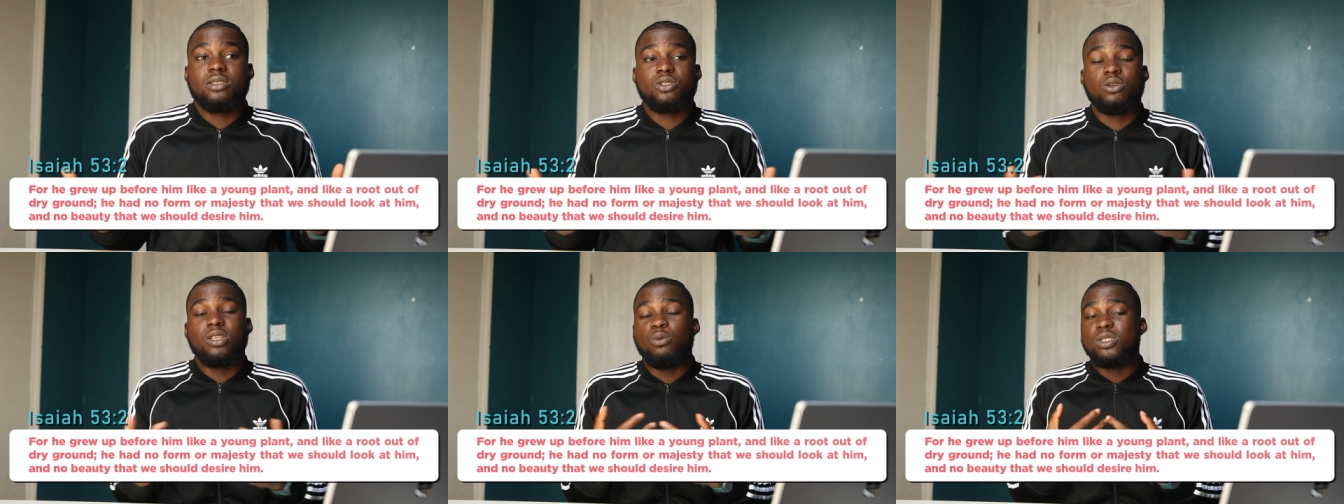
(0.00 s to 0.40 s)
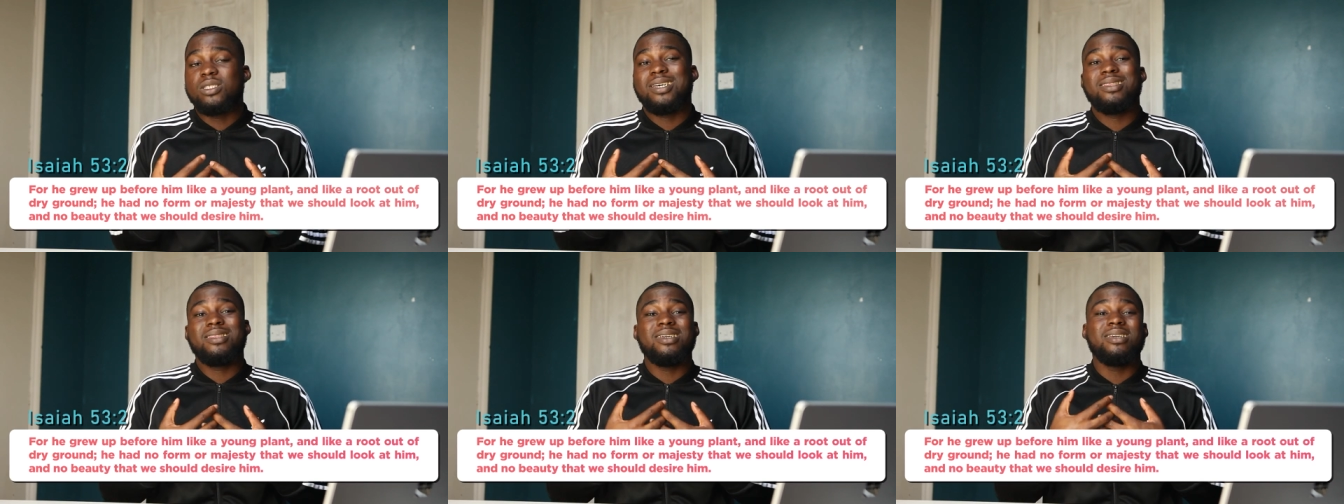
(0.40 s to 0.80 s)
So there was
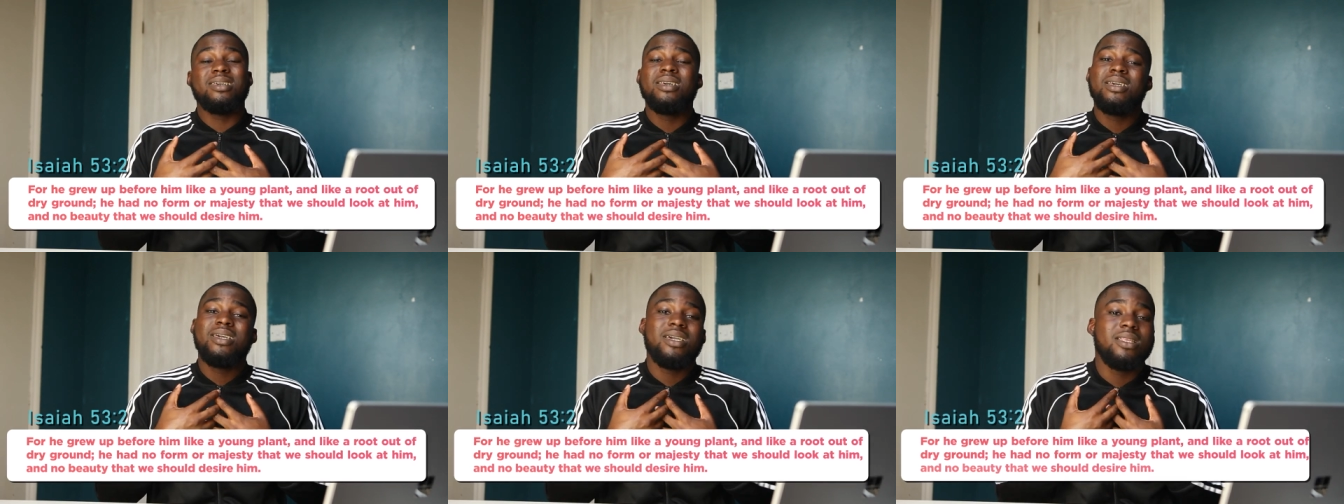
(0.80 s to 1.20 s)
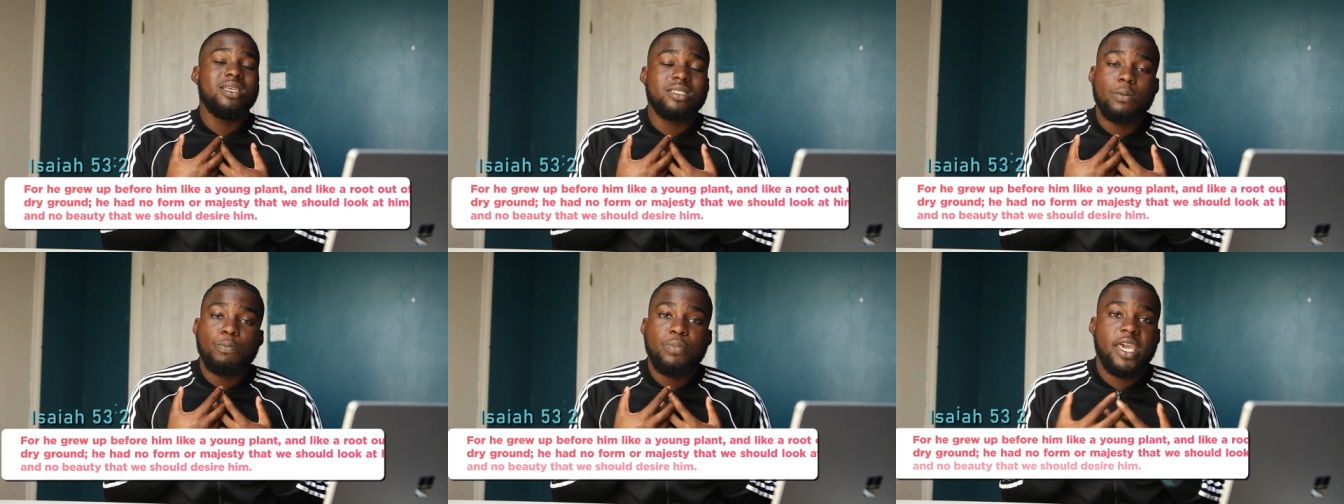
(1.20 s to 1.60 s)
nothing in his
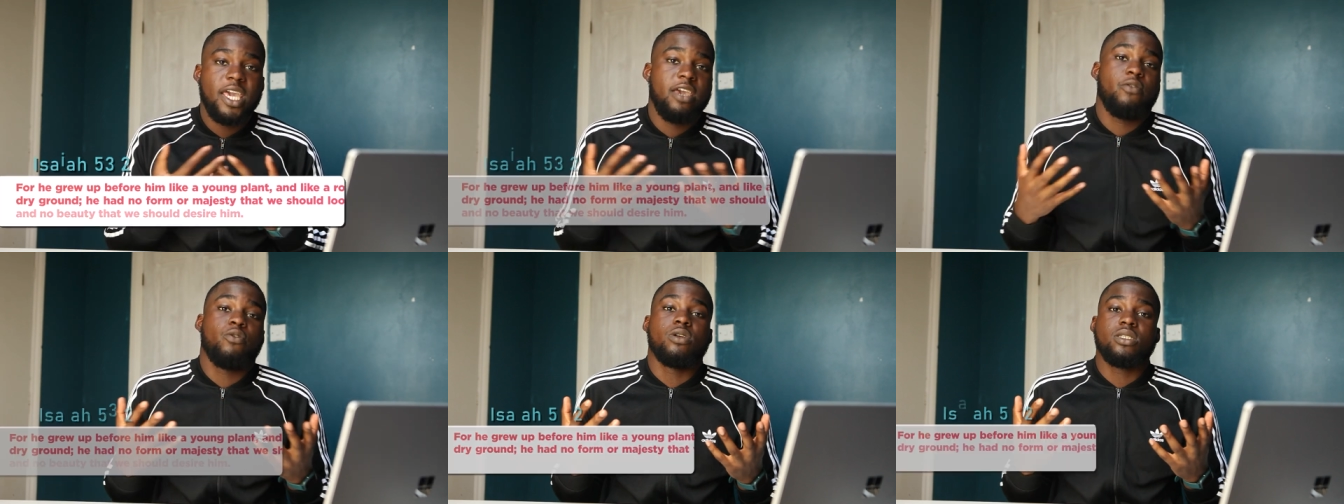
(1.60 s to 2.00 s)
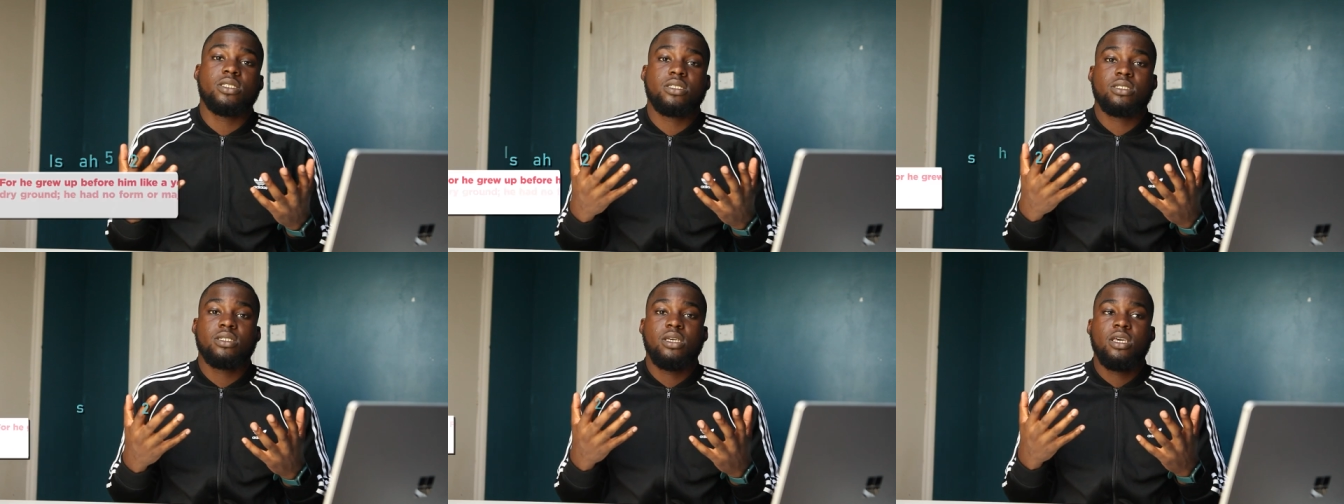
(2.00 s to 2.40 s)

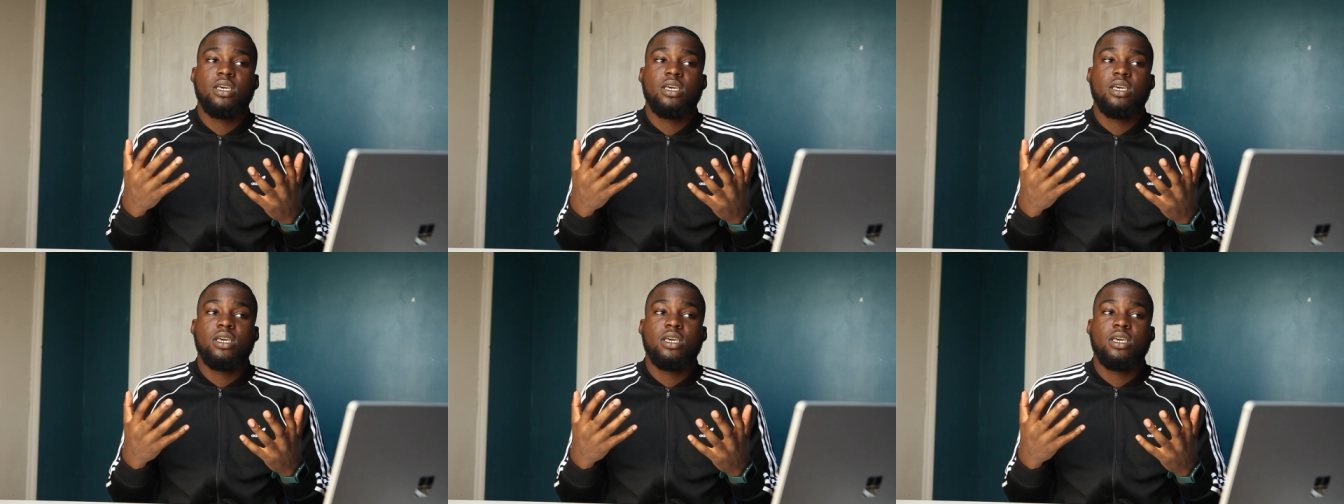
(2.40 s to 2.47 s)
appearance